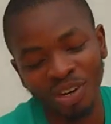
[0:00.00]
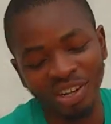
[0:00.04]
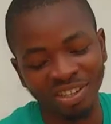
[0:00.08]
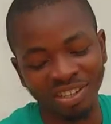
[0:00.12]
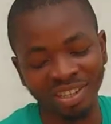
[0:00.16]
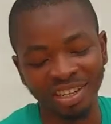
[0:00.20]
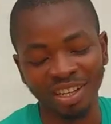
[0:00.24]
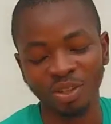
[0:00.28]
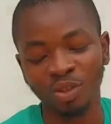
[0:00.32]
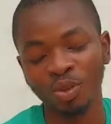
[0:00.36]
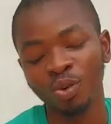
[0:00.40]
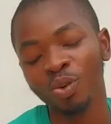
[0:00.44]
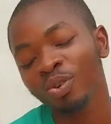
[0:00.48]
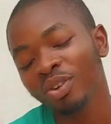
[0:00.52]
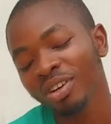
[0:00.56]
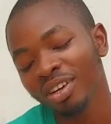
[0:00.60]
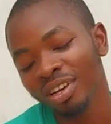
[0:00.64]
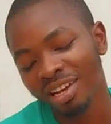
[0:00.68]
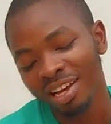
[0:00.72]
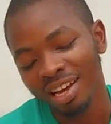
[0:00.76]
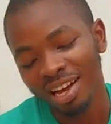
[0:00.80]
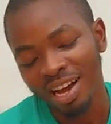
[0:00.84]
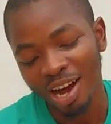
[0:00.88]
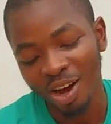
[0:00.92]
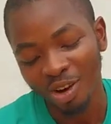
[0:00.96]
way or another. So
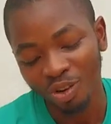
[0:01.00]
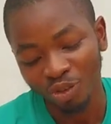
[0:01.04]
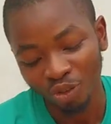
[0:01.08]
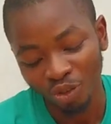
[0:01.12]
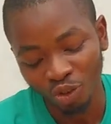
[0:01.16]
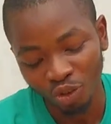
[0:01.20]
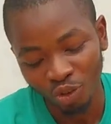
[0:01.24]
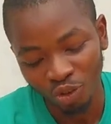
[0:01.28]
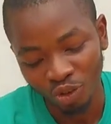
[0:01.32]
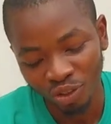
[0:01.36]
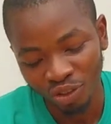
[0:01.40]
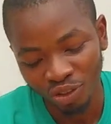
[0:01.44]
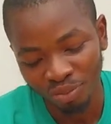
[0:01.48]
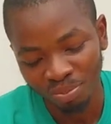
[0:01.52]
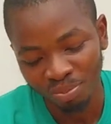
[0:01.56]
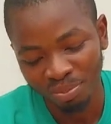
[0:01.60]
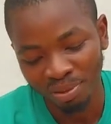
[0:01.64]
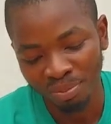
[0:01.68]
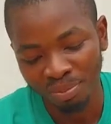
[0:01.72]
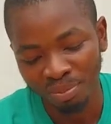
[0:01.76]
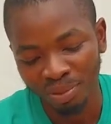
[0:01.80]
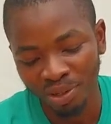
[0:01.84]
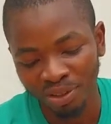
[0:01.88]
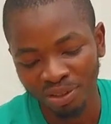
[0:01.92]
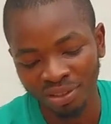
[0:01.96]
I'll choose
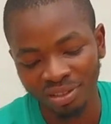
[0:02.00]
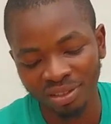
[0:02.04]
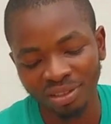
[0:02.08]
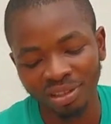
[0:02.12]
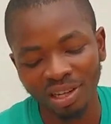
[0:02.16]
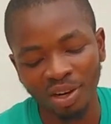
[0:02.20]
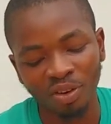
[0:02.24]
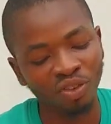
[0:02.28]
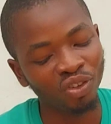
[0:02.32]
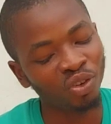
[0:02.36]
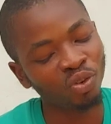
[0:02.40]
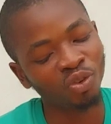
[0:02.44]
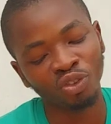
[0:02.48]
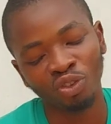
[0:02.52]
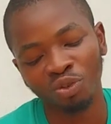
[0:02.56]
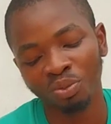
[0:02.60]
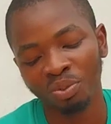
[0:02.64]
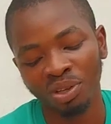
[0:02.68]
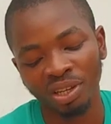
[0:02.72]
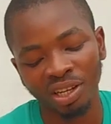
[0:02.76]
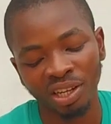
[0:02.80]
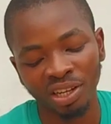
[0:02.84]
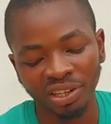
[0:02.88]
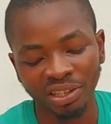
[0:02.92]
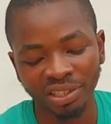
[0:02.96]
being bald. I would not want to
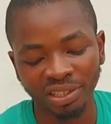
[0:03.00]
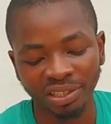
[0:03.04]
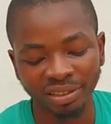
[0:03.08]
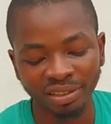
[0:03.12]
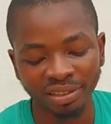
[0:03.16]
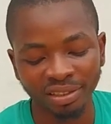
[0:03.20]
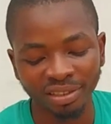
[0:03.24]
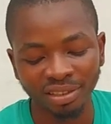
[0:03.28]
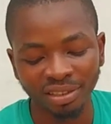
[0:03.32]
be hairy.